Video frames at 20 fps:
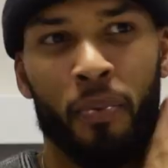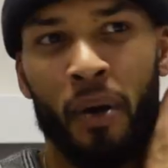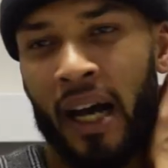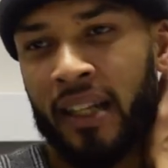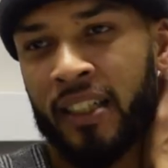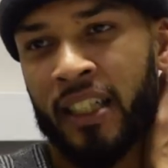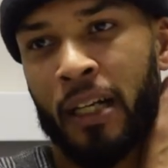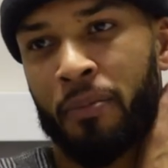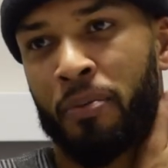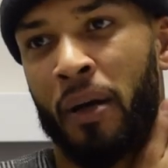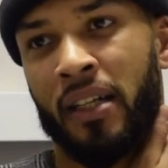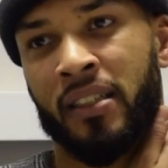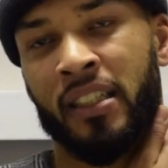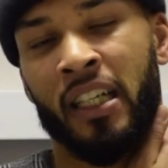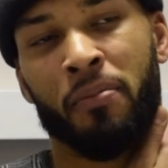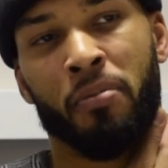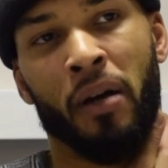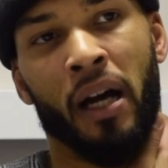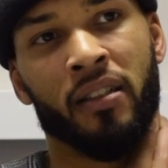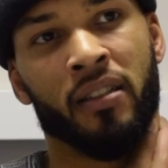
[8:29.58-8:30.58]
Practice.
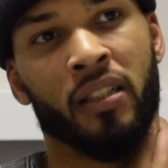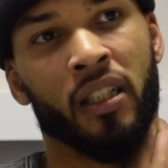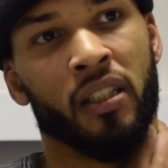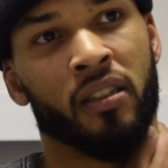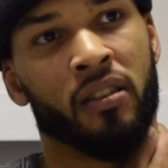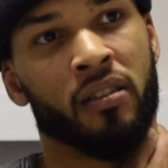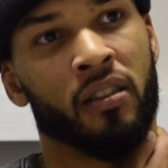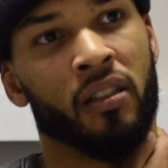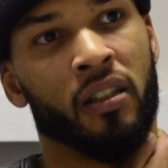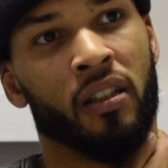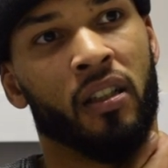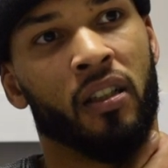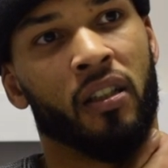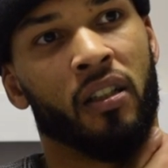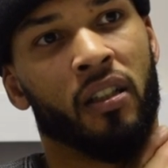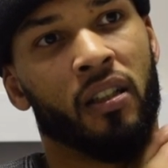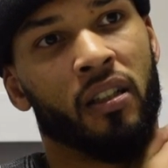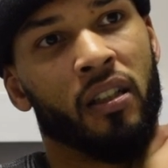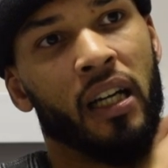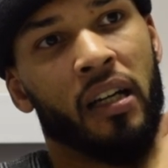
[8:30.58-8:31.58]

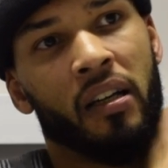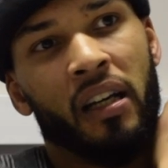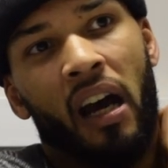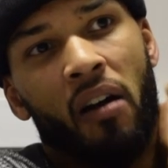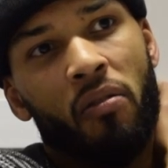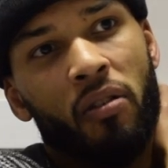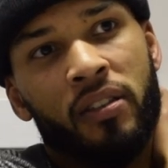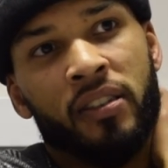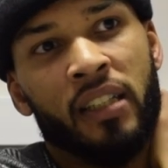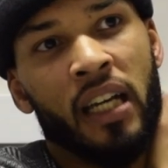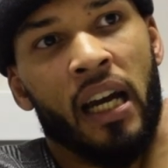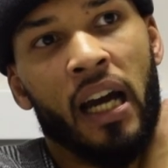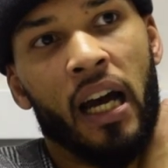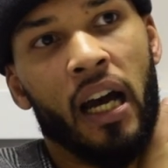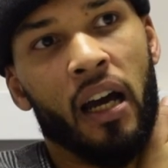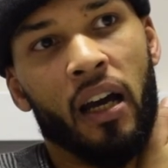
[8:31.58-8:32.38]
That's what I would say.